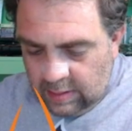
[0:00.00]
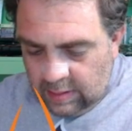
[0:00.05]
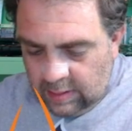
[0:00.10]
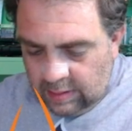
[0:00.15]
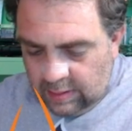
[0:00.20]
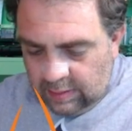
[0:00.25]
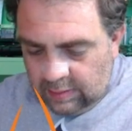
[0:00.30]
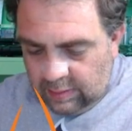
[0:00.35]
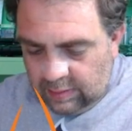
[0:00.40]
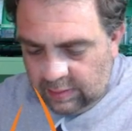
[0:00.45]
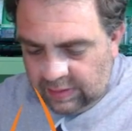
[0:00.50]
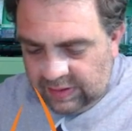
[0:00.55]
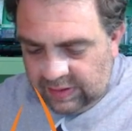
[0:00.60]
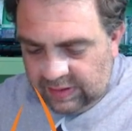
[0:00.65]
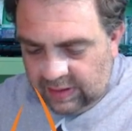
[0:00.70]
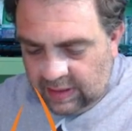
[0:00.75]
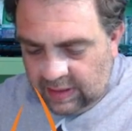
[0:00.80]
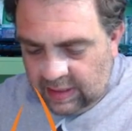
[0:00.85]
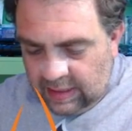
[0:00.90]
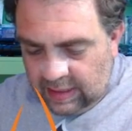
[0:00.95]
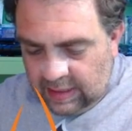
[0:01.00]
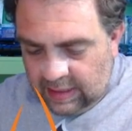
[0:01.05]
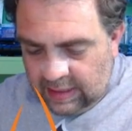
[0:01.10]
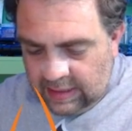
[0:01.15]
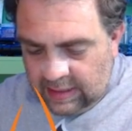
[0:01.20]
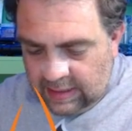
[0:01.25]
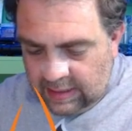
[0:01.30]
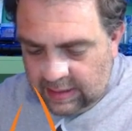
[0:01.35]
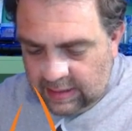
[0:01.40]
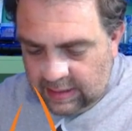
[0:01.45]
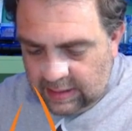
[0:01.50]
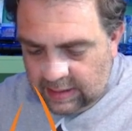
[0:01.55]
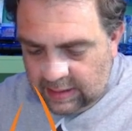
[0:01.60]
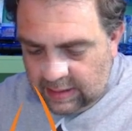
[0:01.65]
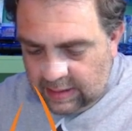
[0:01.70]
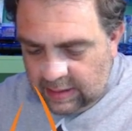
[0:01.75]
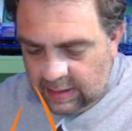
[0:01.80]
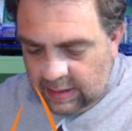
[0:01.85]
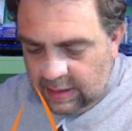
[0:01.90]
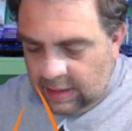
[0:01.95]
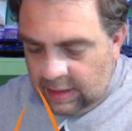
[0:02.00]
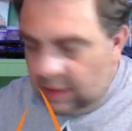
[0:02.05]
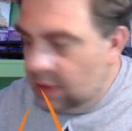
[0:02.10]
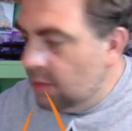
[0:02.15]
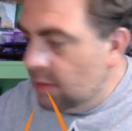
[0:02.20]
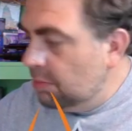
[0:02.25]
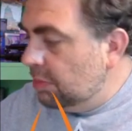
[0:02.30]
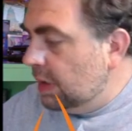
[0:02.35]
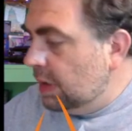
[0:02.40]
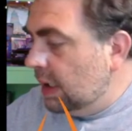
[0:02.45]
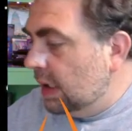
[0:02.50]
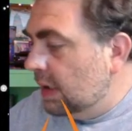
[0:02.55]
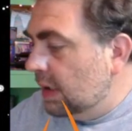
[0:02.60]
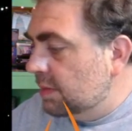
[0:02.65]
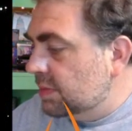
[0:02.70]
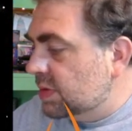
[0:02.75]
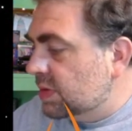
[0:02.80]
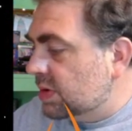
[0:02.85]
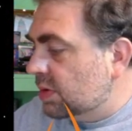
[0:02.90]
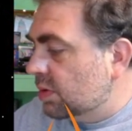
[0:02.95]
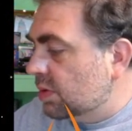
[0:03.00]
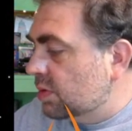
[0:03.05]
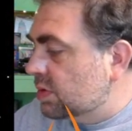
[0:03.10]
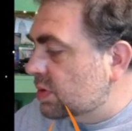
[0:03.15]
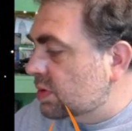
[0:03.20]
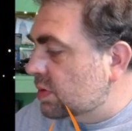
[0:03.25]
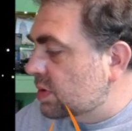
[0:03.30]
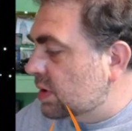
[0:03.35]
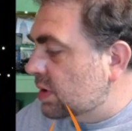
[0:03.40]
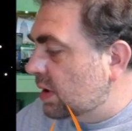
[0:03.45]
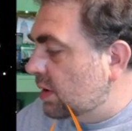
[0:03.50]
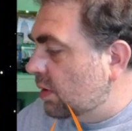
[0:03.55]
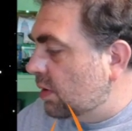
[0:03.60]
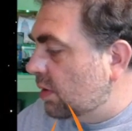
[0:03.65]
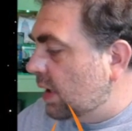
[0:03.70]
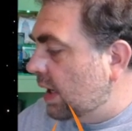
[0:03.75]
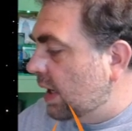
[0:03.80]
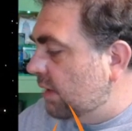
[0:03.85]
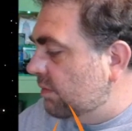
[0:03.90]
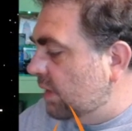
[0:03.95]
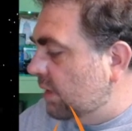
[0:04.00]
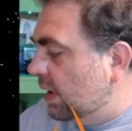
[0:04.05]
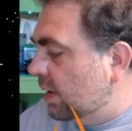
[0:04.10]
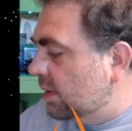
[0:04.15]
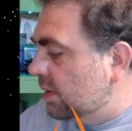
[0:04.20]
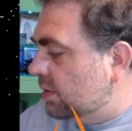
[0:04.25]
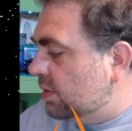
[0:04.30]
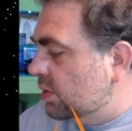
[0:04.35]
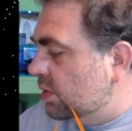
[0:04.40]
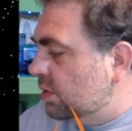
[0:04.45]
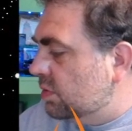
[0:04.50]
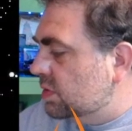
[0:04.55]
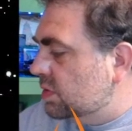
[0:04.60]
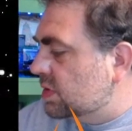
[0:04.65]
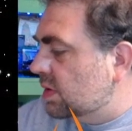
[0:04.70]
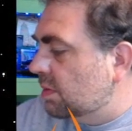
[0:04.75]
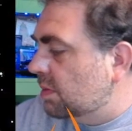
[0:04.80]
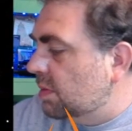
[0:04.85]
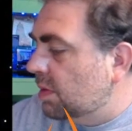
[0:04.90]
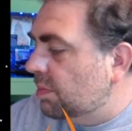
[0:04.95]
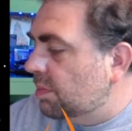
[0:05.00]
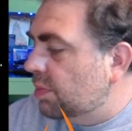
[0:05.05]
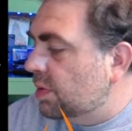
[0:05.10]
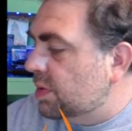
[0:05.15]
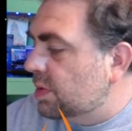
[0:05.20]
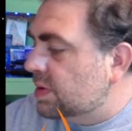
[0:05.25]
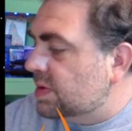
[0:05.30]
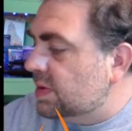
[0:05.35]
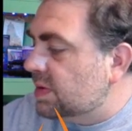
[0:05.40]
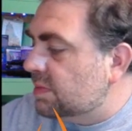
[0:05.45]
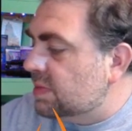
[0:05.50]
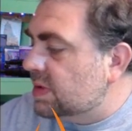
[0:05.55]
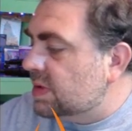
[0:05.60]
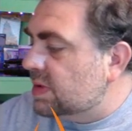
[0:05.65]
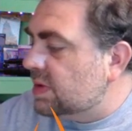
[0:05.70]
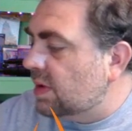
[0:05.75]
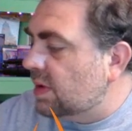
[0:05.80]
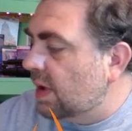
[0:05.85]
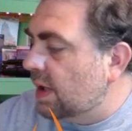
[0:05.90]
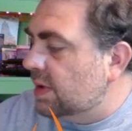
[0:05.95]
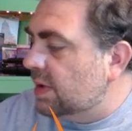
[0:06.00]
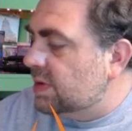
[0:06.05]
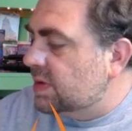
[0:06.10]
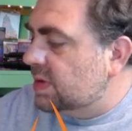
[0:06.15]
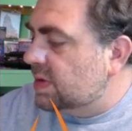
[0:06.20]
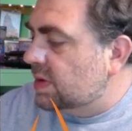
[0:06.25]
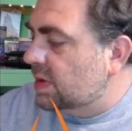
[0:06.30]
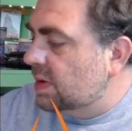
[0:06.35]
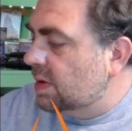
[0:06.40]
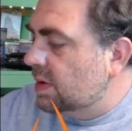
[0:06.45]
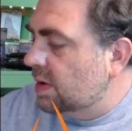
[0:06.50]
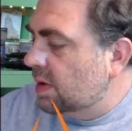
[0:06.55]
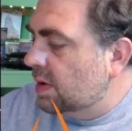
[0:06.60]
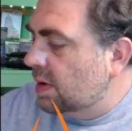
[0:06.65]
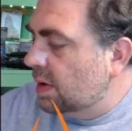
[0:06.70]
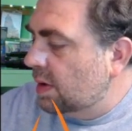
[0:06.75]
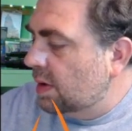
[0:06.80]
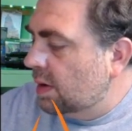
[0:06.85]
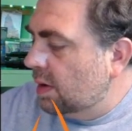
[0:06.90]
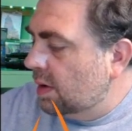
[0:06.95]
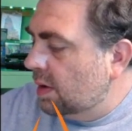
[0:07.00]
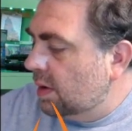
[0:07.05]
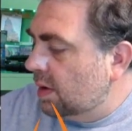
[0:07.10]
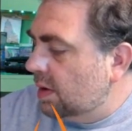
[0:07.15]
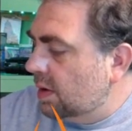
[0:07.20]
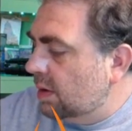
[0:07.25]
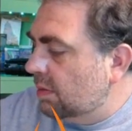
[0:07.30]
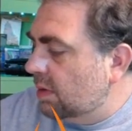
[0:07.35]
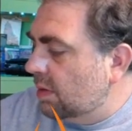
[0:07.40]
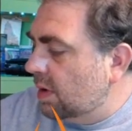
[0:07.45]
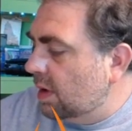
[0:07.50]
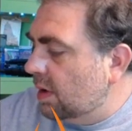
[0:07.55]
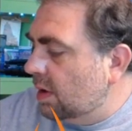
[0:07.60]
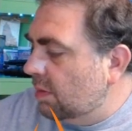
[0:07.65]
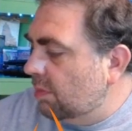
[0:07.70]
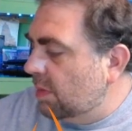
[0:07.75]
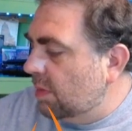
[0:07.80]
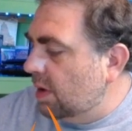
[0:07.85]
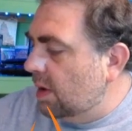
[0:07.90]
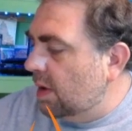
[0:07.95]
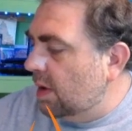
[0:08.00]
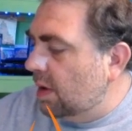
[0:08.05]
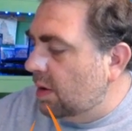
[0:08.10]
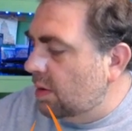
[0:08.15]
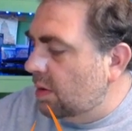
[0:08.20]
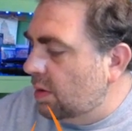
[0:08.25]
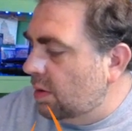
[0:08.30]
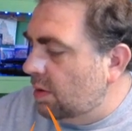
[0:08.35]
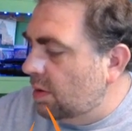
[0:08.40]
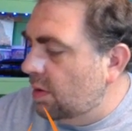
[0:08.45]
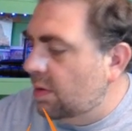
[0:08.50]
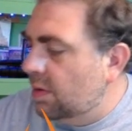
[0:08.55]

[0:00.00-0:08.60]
looks like BM screws, which I don't have yet too. So I'm going to put some slots into like my little,